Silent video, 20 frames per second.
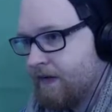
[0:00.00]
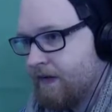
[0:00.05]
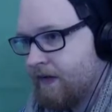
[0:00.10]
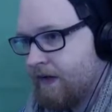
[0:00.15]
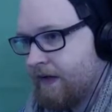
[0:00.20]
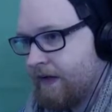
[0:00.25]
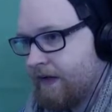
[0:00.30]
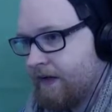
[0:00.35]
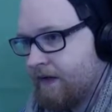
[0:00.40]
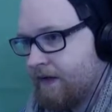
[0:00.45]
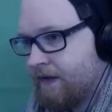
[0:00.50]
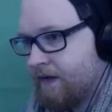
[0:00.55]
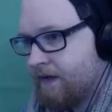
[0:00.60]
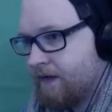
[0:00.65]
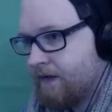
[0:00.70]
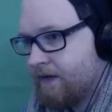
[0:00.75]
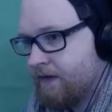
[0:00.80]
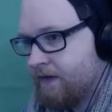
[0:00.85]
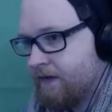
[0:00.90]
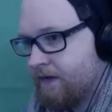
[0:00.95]
Okay.
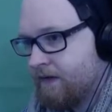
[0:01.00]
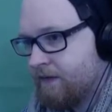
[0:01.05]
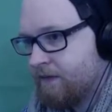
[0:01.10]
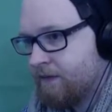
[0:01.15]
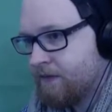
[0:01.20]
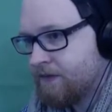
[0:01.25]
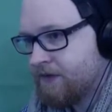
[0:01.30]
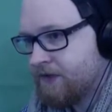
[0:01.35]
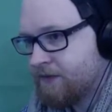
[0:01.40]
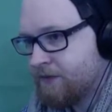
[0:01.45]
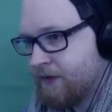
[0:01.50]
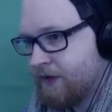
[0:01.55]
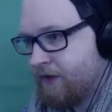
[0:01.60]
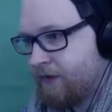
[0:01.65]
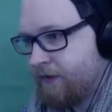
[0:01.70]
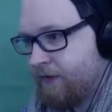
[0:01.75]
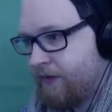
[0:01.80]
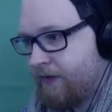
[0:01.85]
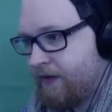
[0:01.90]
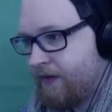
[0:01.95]
What was this one?
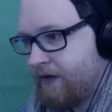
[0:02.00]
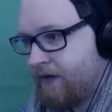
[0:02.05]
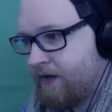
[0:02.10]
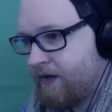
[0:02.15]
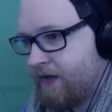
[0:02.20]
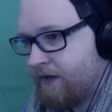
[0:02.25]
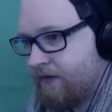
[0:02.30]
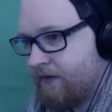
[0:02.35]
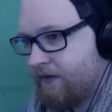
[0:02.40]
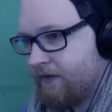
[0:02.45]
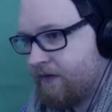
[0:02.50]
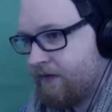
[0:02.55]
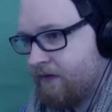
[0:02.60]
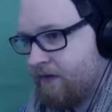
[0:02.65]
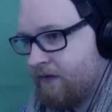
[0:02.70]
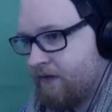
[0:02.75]
On Thin Ice.